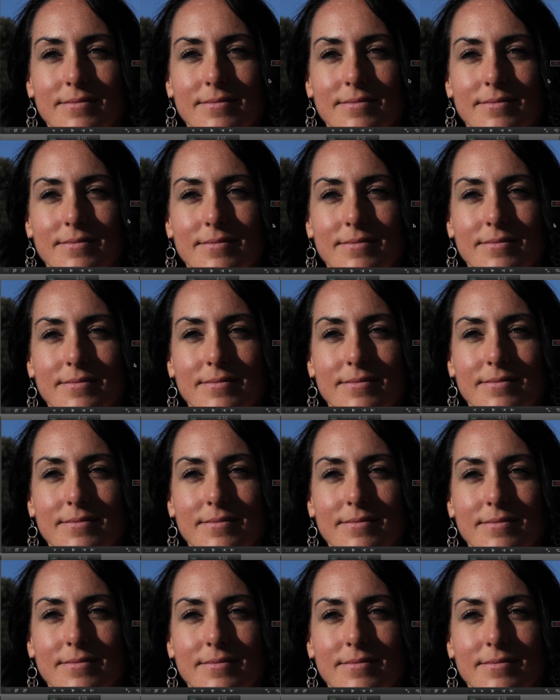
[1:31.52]

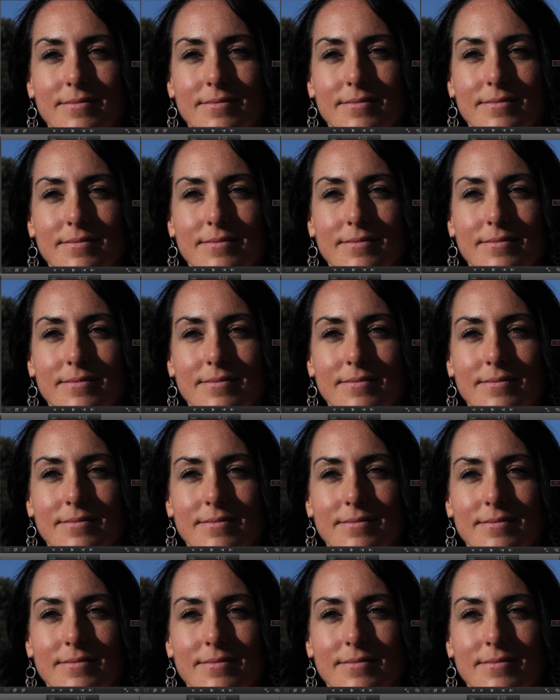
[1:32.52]
Nothing is said.